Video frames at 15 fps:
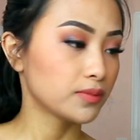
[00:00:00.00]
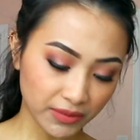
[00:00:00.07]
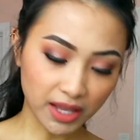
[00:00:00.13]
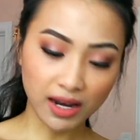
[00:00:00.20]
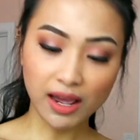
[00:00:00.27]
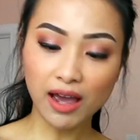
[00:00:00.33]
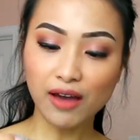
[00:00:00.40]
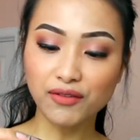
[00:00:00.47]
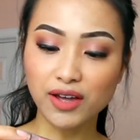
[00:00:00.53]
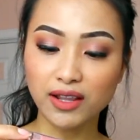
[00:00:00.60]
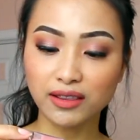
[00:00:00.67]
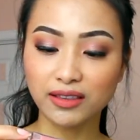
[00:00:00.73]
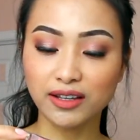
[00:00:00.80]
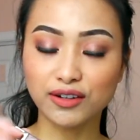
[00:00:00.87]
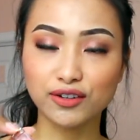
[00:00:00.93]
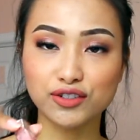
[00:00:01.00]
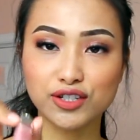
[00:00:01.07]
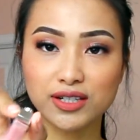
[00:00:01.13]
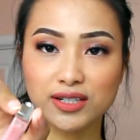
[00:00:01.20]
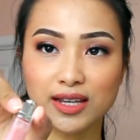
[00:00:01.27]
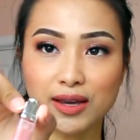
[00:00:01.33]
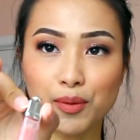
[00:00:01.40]
and I have a little,
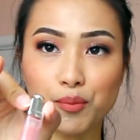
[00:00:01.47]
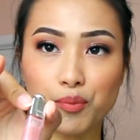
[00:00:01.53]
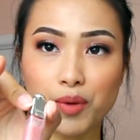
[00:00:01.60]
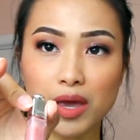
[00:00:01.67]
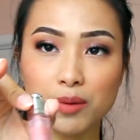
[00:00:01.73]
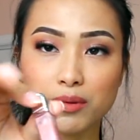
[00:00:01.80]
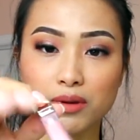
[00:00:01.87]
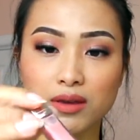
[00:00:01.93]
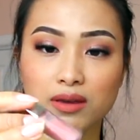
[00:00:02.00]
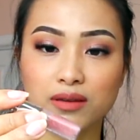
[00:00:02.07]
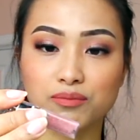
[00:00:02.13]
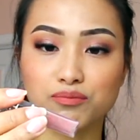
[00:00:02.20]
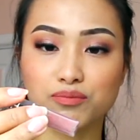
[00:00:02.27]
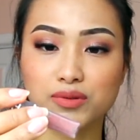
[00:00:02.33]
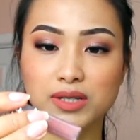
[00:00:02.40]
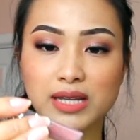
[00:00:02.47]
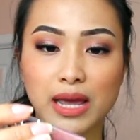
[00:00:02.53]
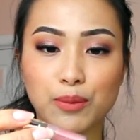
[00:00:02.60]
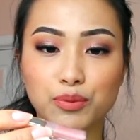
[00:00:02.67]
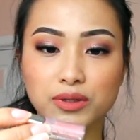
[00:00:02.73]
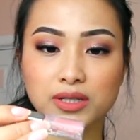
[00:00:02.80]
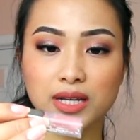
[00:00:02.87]
just like a baby
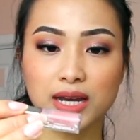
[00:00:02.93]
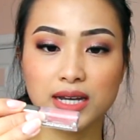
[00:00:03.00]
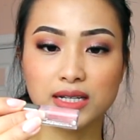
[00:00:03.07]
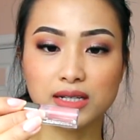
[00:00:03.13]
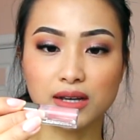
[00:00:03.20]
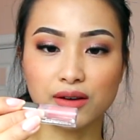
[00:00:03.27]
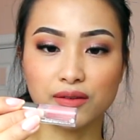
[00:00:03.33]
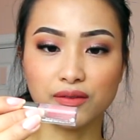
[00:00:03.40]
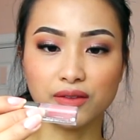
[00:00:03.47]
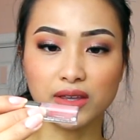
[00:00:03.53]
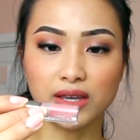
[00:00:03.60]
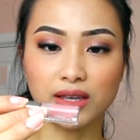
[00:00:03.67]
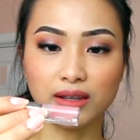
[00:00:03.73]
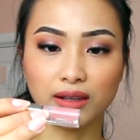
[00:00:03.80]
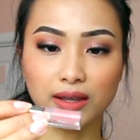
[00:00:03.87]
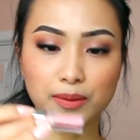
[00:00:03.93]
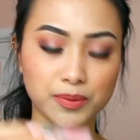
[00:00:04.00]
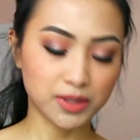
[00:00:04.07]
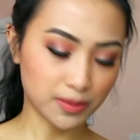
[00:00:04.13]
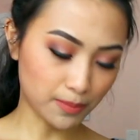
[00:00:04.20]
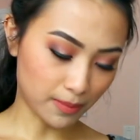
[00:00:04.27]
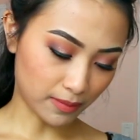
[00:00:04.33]
sample size of the
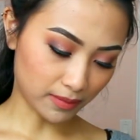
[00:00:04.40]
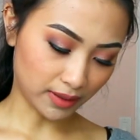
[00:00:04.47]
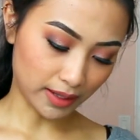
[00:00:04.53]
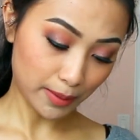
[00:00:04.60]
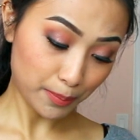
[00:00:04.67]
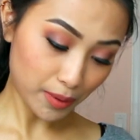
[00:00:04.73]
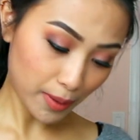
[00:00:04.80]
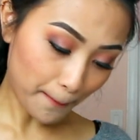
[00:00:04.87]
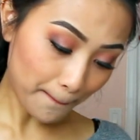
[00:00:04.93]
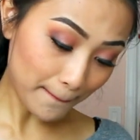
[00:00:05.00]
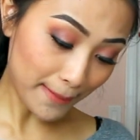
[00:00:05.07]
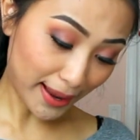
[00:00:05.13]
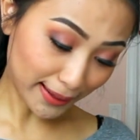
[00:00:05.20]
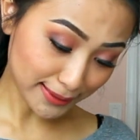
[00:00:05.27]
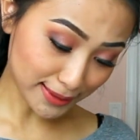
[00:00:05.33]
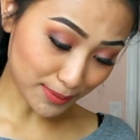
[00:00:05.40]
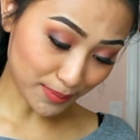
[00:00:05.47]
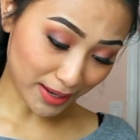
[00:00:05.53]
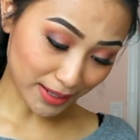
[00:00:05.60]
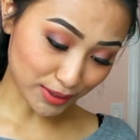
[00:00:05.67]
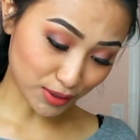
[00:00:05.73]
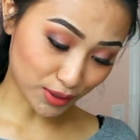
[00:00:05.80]
lips lip
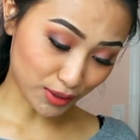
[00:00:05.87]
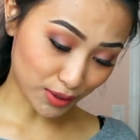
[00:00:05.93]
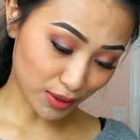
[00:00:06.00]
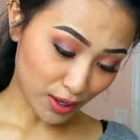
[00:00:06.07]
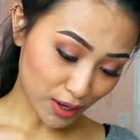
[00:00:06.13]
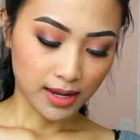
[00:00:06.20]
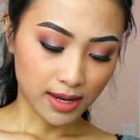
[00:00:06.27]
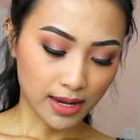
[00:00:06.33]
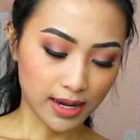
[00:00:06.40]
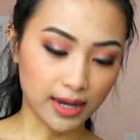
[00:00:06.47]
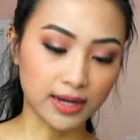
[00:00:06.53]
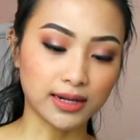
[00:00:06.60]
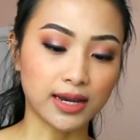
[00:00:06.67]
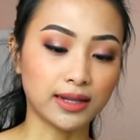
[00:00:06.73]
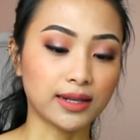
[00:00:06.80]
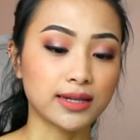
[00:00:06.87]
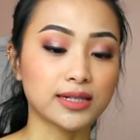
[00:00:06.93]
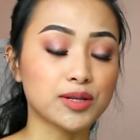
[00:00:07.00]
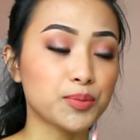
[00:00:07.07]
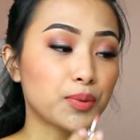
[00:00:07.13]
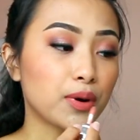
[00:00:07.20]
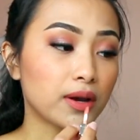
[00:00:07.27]
maximizer, and I like
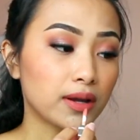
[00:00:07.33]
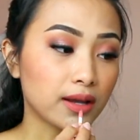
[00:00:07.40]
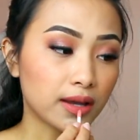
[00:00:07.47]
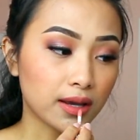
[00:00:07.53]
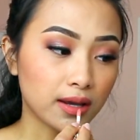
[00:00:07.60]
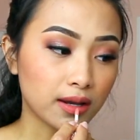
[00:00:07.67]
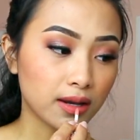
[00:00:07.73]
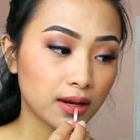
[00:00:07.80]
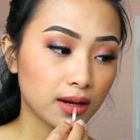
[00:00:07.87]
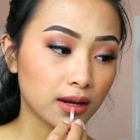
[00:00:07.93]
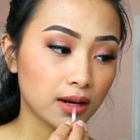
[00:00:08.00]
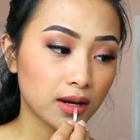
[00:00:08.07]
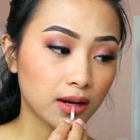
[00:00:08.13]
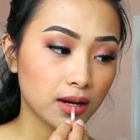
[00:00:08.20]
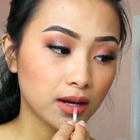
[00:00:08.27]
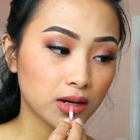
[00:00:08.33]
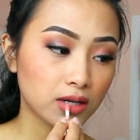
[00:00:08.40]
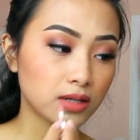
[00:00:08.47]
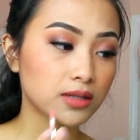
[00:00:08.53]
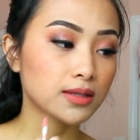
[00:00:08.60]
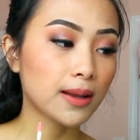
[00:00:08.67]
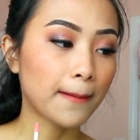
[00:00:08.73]
to put it
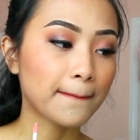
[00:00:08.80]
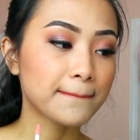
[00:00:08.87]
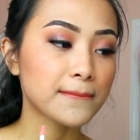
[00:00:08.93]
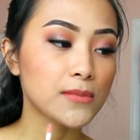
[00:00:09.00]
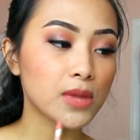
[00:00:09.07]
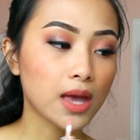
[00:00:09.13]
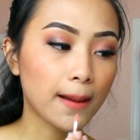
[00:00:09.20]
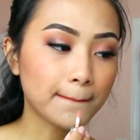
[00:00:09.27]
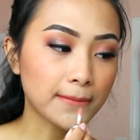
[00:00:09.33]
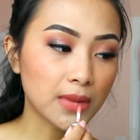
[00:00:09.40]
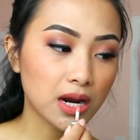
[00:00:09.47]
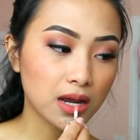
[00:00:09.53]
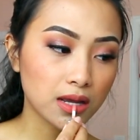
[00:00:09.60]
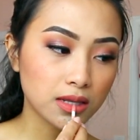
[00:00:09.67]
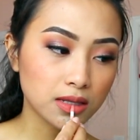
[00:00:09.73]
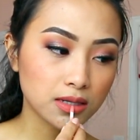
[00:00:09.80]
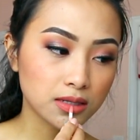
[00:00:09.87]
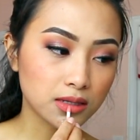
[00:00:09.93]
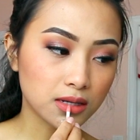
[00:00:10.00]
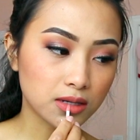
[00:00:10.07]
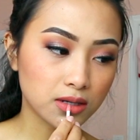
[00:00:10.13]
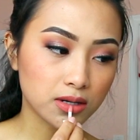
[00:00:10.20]
just in the
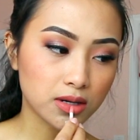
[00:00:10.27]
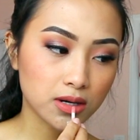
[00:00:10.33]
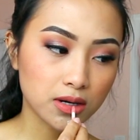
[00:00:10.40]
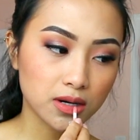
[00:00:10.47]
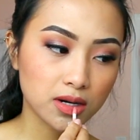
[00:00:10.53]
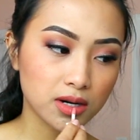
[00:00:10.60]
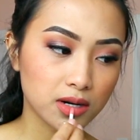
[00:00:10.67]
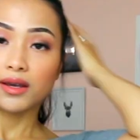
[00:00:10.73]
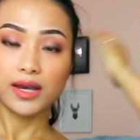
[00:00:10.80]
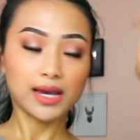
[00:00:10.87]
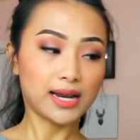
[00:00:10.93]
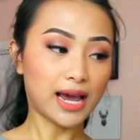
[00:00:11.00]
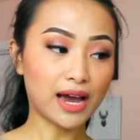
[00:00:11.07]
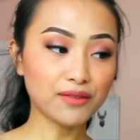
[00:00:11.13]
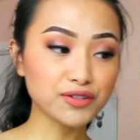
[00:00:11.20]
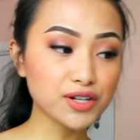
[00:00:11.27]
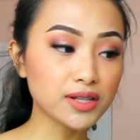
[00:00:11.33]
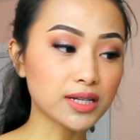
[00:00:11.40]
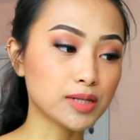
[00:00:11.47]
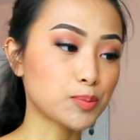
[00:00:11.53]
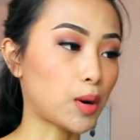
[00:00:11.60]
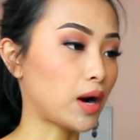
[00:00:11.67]
center. And after
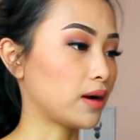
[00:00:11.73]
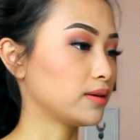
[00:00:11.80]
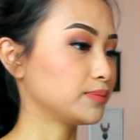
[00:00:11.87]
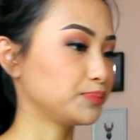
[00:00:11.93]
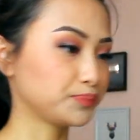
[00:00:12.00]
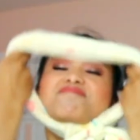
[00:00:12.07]
this part,